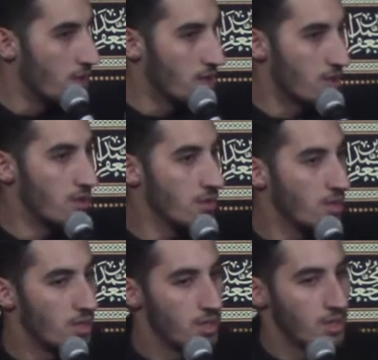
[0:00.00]
You know?
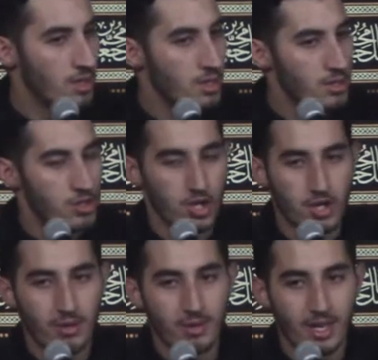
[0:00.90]
So
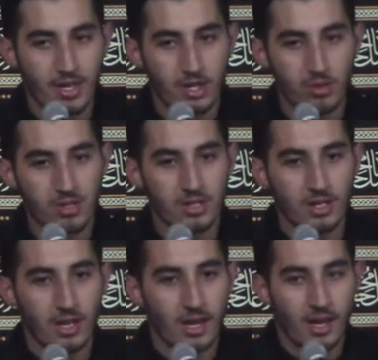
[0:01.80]
she she was
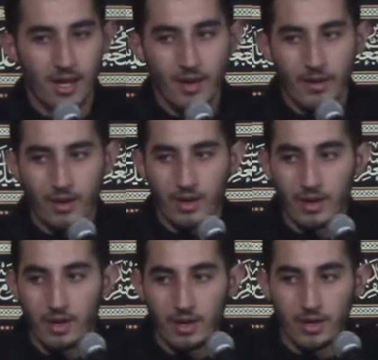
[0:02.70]

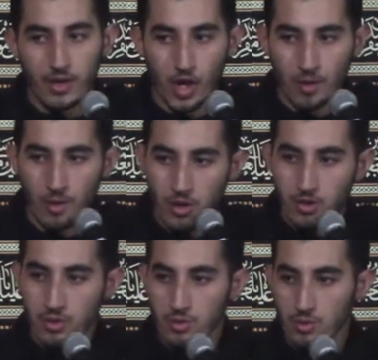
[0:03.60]
the
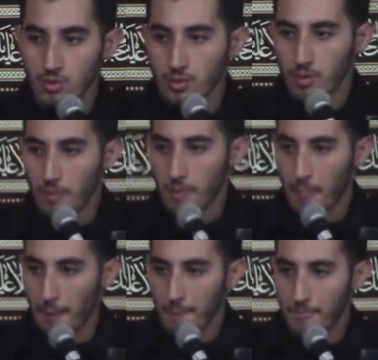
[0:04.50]
emotional
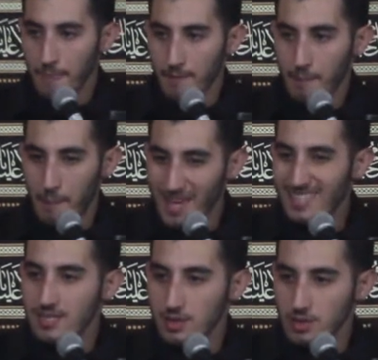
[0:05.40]

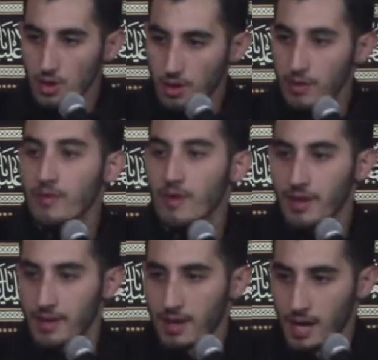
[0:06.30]
basis of her
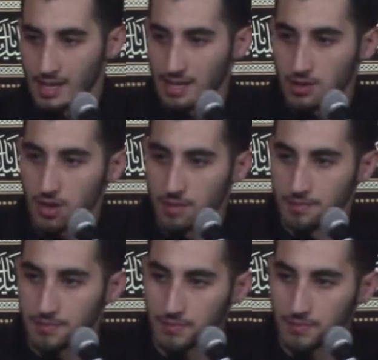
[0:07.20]
father at that time.